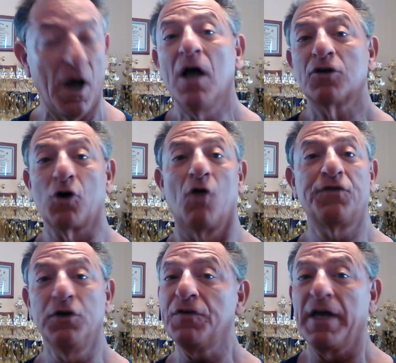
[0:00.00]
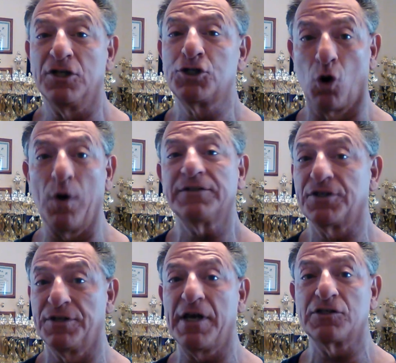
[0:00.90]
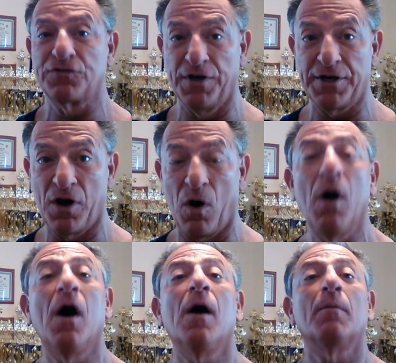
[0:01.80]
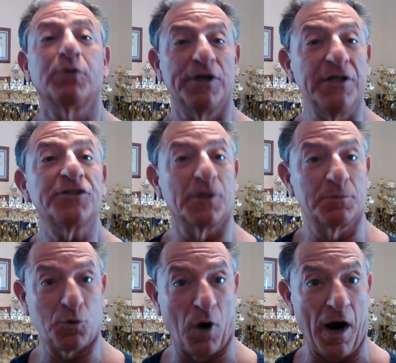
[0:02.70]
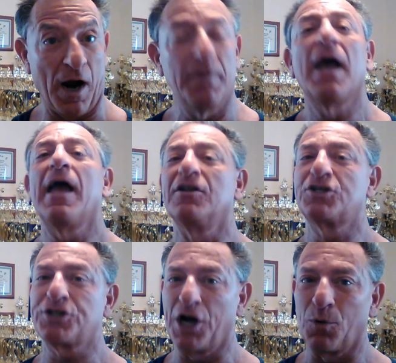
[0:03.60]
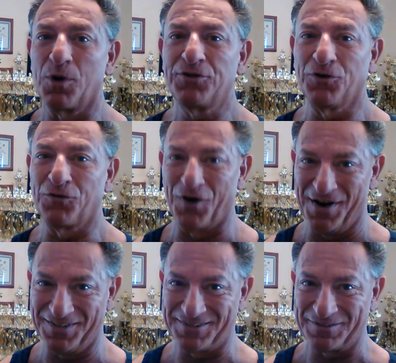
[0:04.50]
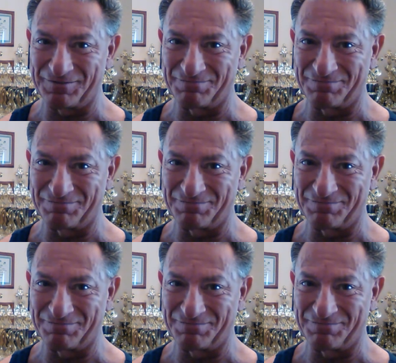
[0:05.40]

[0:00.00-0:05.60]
So if you've enjoyed today's video, please subscribe and share with your friends.